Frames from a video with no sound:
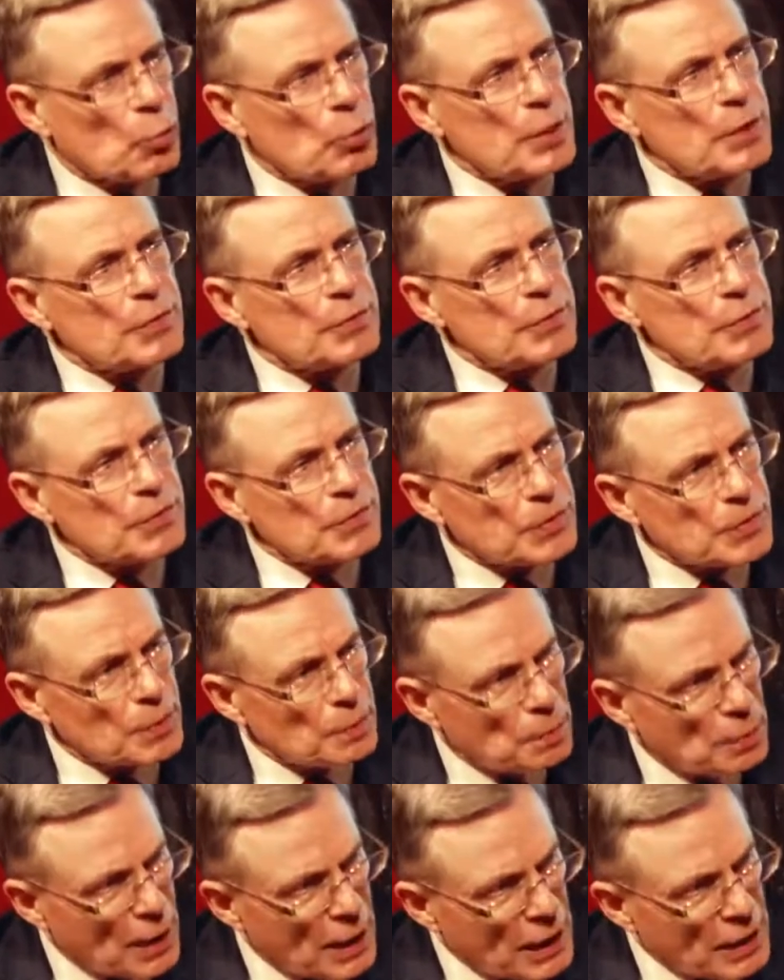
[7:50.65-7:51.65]
whether it's the
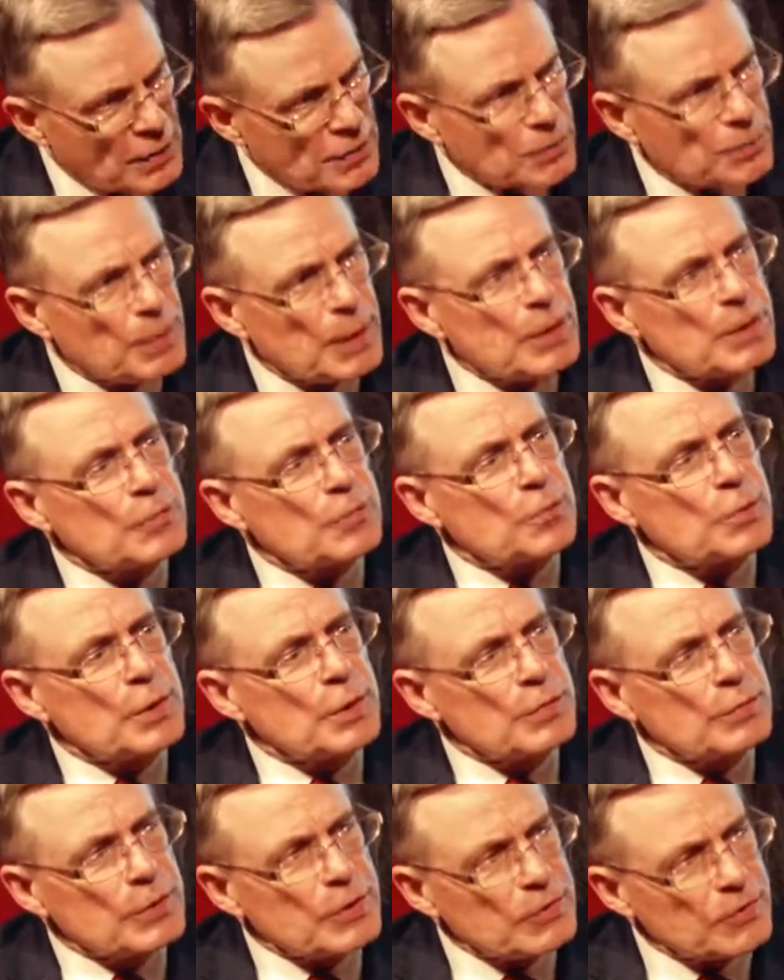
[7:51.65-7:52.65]
bridesmaids,
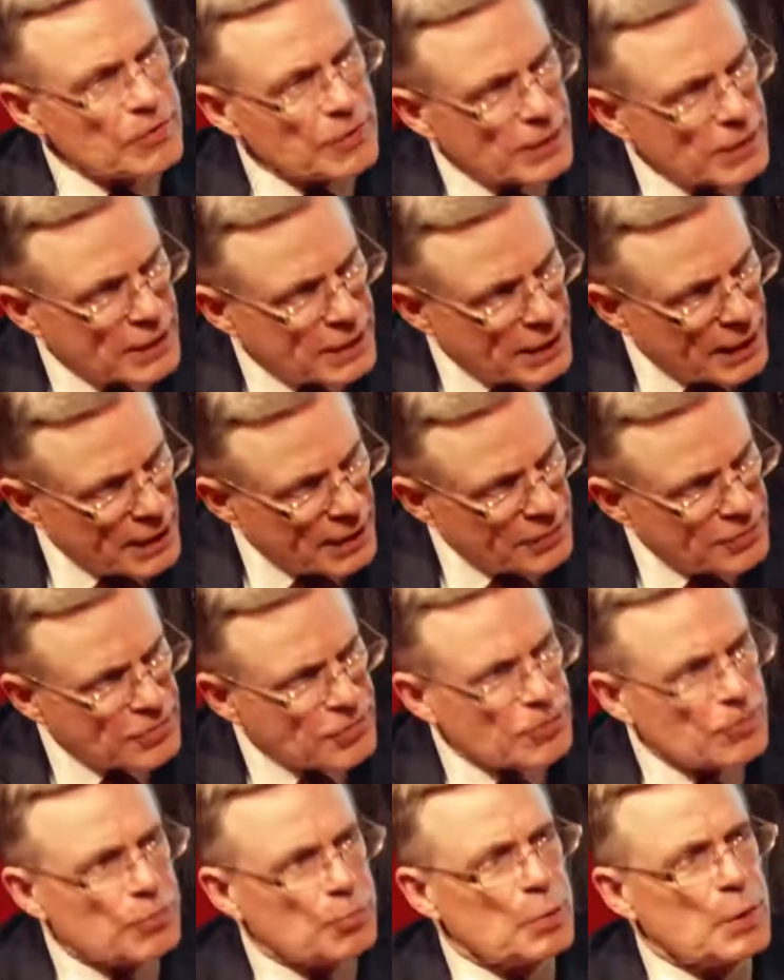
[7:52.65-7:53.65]
whether it's the guests,